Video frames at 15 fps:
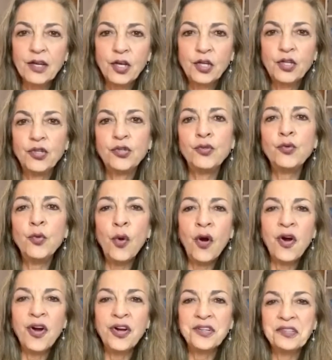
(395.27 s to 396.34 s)
you
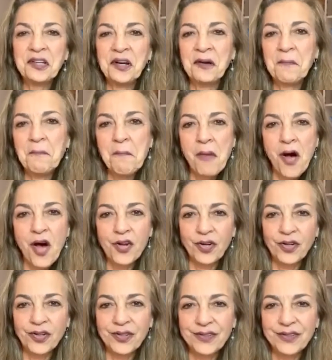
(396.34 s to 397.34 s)
are their model.